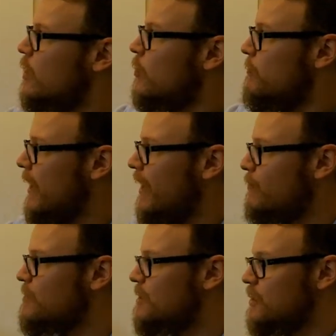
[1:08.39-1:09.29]

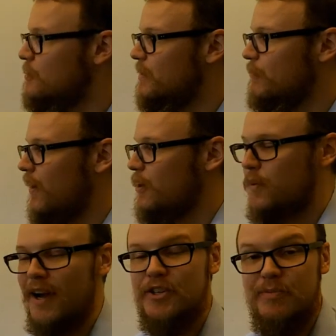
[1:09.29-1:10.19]
Powers need to be
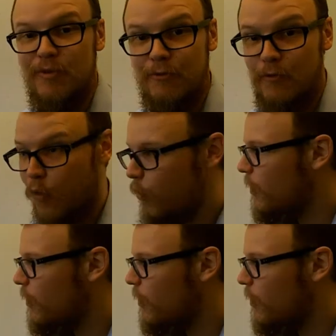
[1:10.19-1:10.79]
evaluated before